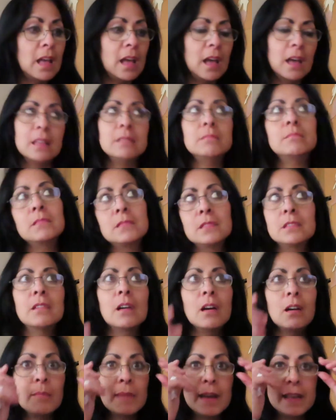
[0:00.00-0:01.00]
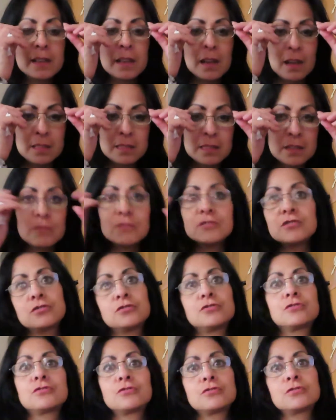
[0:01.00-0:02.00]
and oh my god, they were
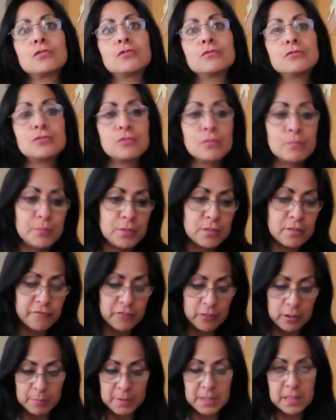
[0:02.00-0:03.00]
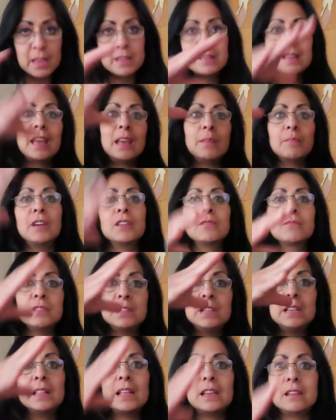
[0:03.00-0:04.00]
so beautiful. I mean, they came out
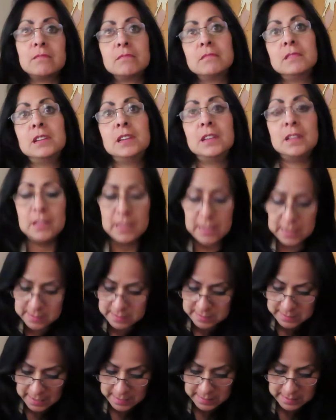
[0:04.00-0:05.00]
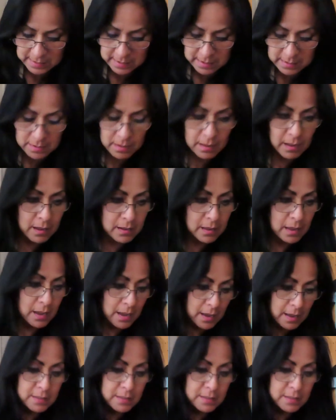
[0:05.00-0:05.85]
really extended and long.